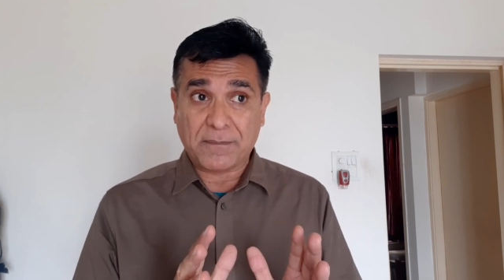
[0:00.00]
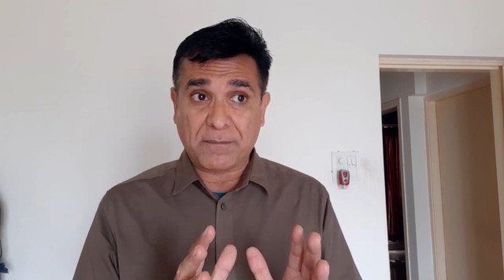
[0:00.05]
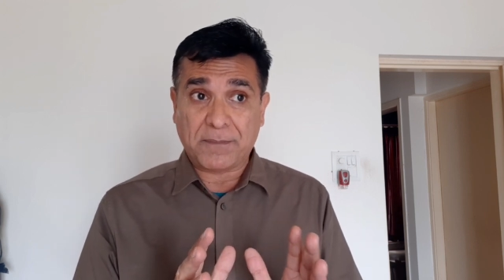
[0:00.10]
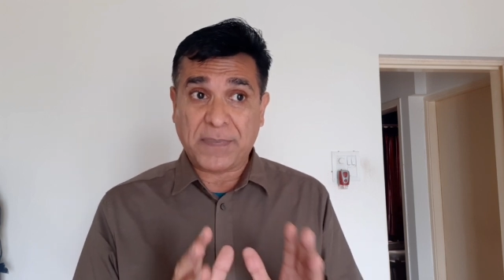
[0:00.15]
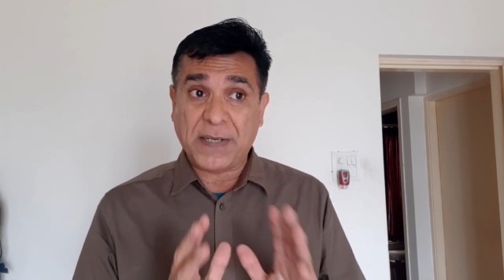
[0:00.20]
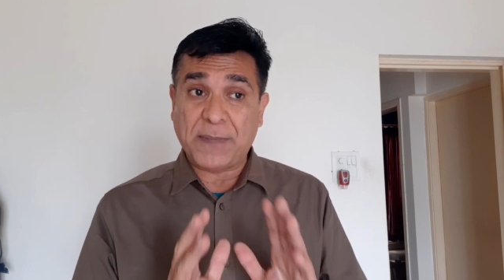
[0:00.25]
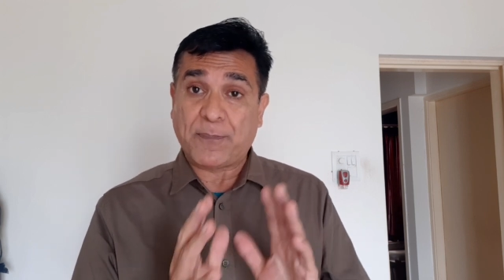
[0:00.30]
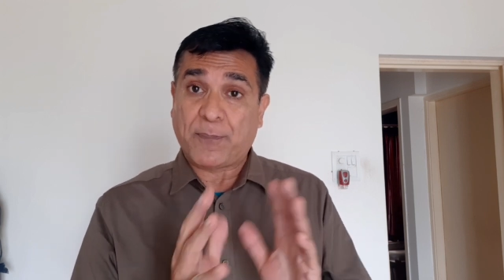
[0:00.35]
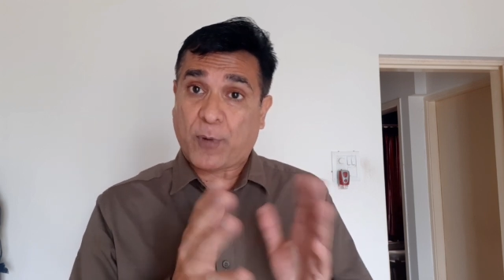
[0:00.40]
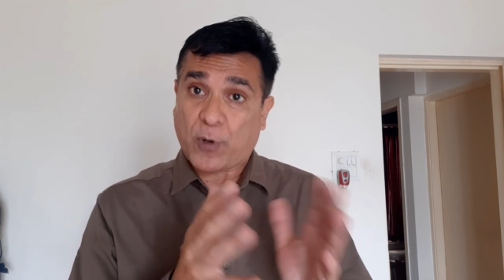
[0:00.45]

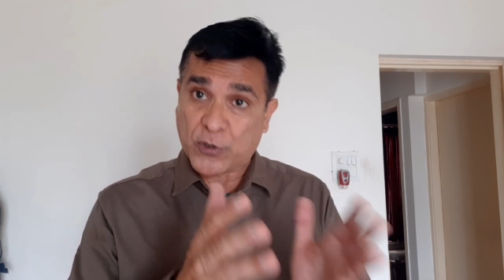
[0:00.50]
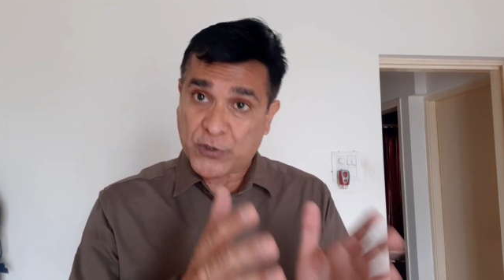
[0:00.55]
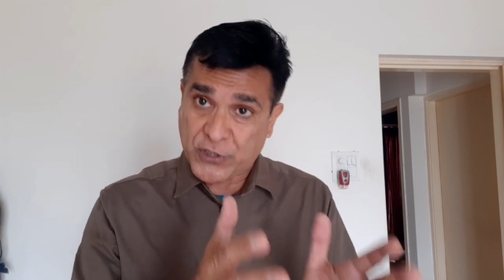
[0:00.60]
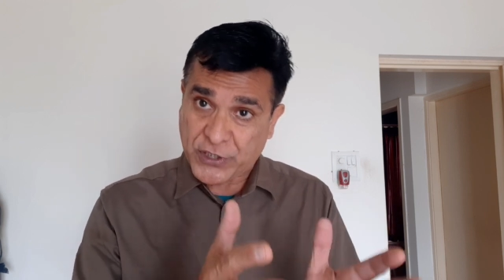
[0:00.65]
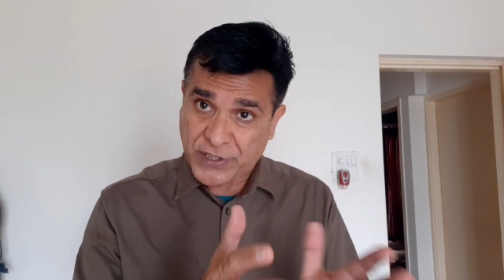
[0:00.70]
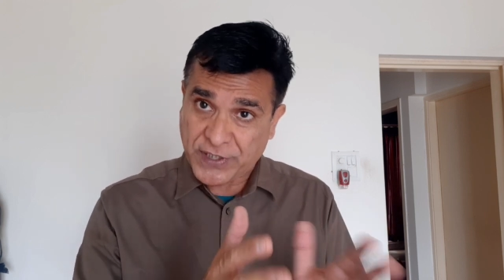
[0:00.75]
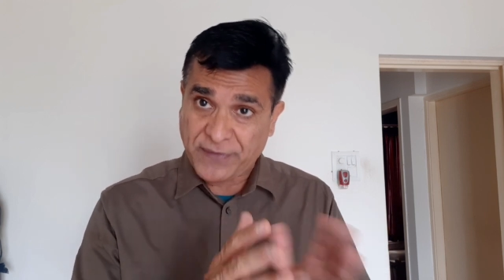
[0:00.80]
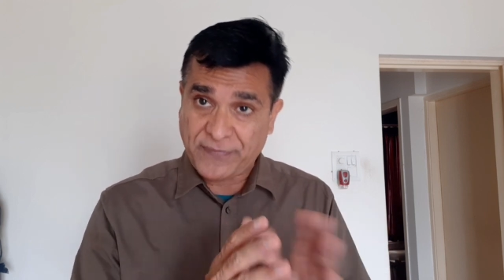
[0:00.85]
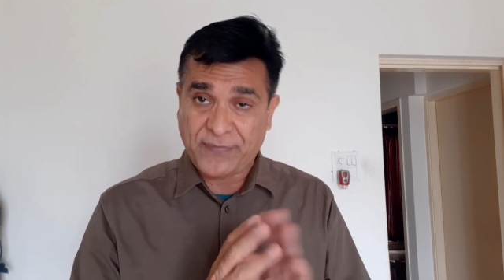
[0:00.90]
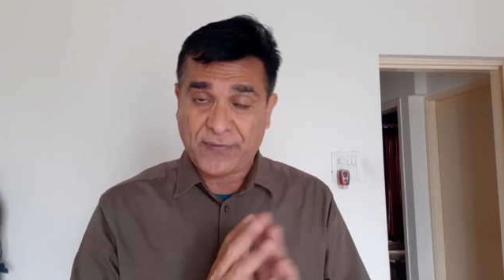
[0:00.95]
be
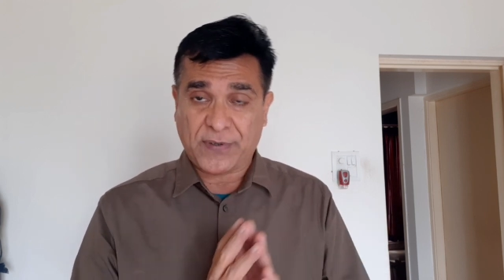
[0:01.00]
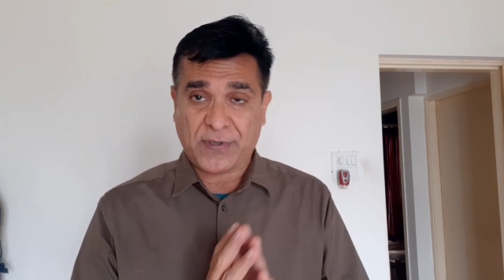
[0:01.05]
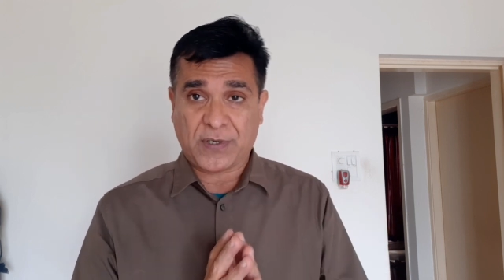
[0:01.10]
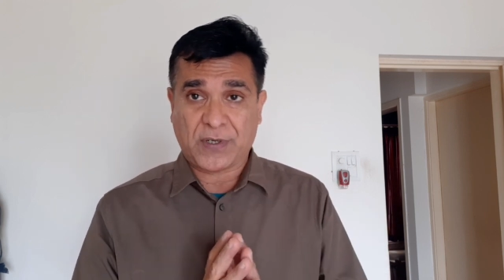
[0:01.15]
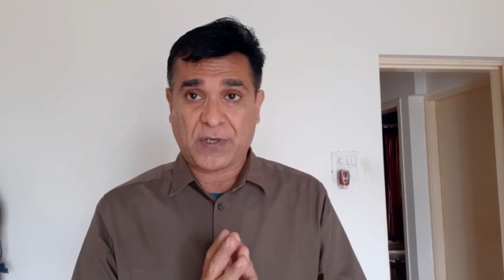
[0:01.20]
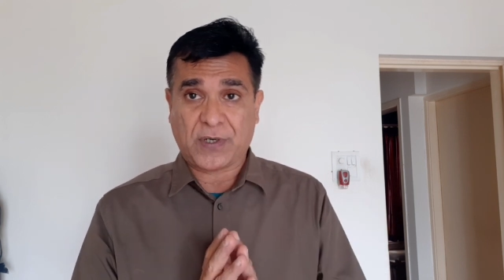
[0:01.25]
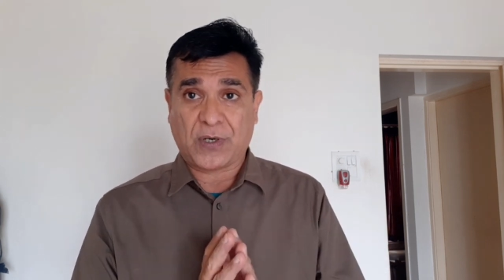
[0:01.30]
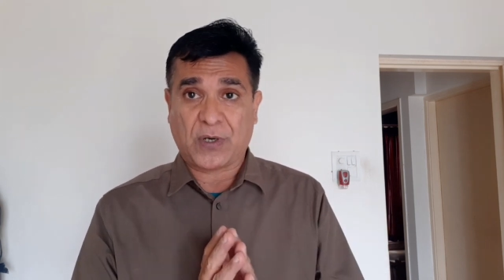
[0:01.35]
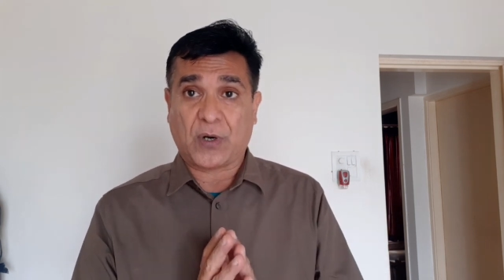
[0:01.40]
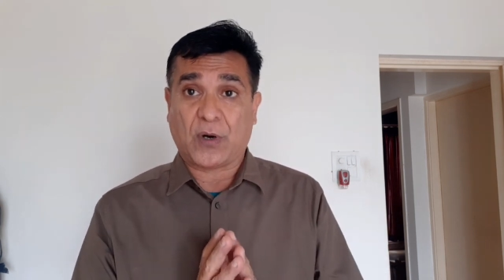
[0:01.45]
positive
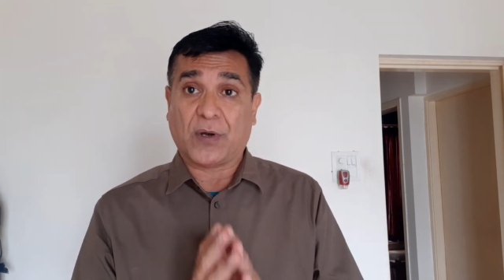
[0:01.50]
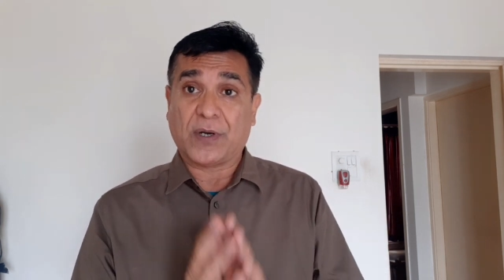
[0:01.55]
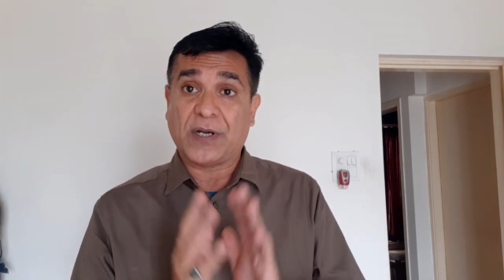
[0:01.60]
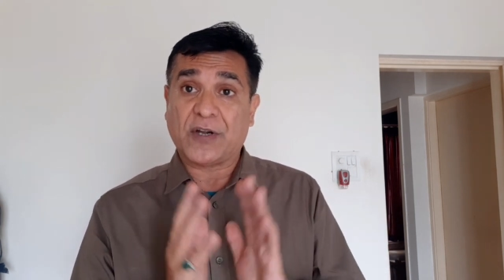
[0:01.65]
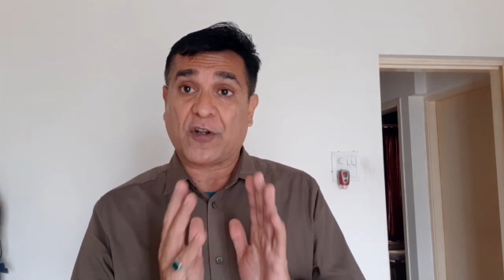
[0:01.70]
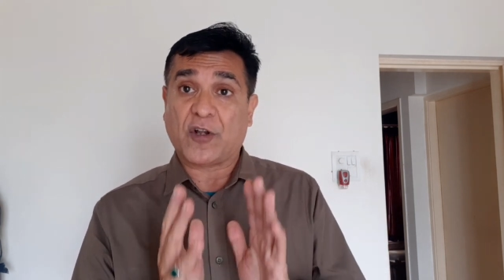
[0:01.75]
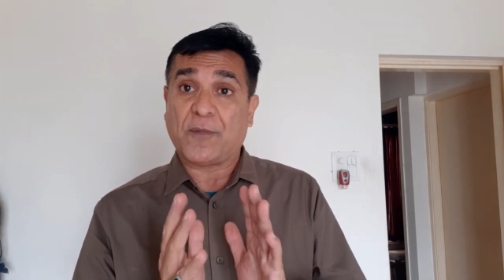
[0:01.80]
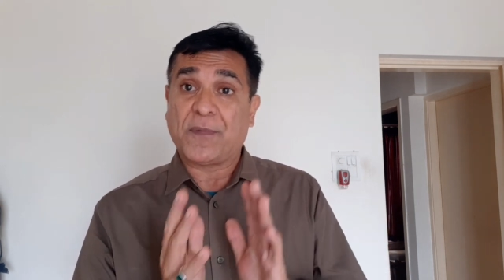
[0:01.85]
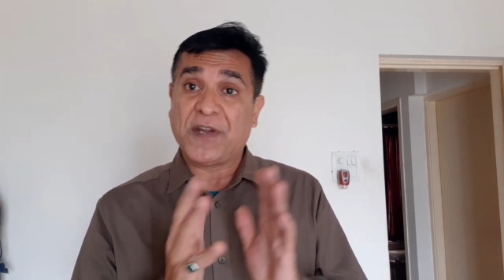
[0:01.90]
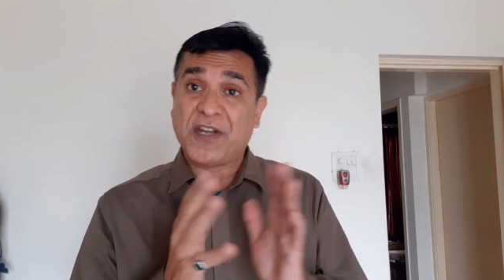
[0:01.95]
or
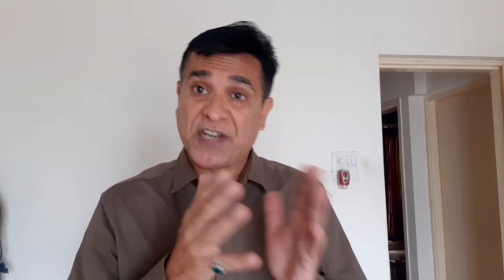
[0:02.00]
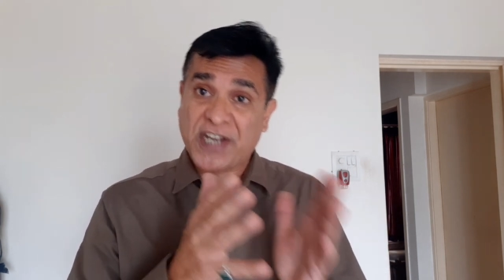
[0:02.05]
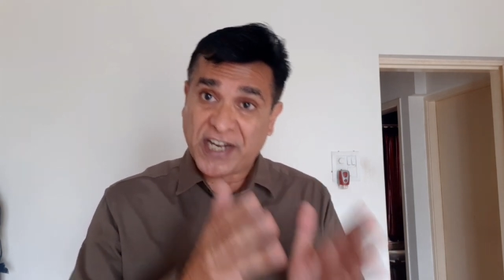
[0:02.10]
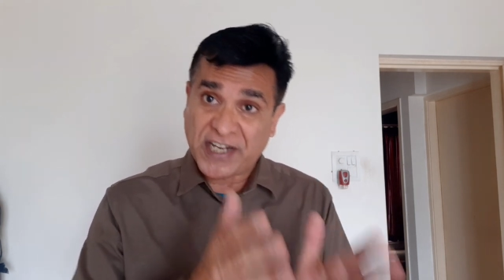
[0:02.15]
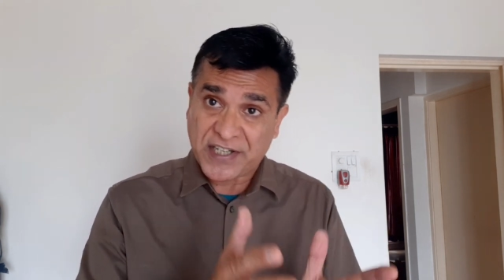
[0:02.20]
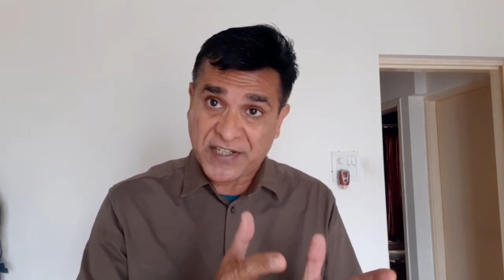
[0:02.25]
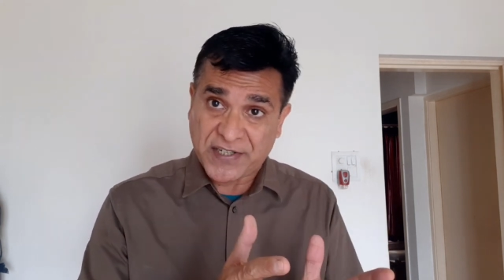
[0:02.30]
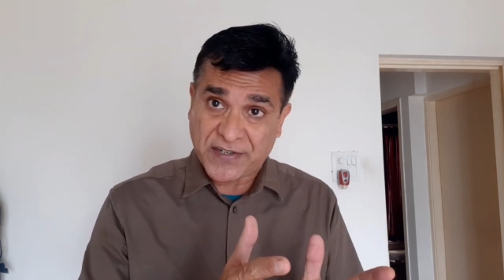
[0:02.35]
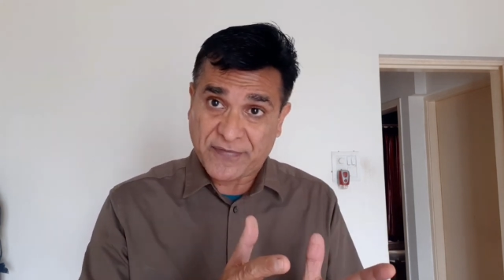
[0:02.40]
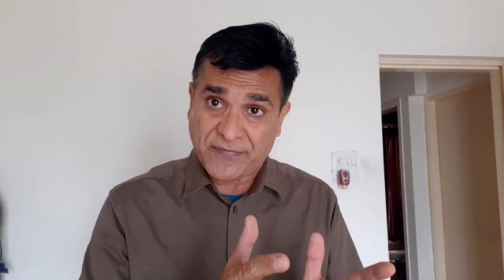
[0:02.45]
it will be
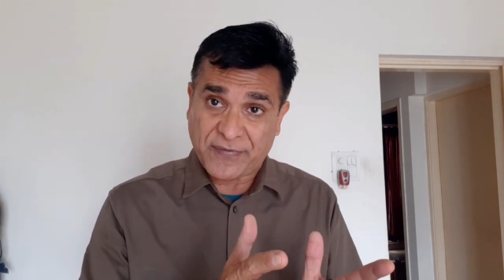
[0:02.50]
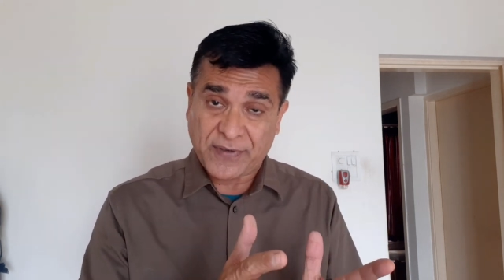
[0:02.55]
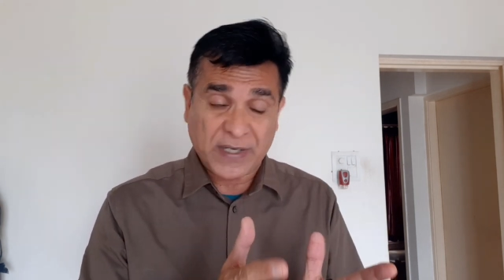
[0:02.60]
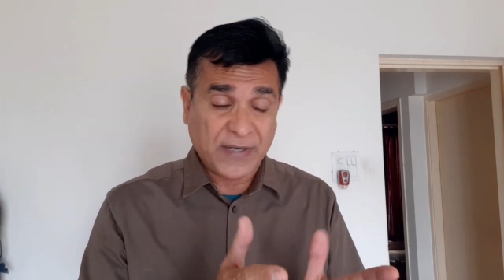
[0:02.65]
negative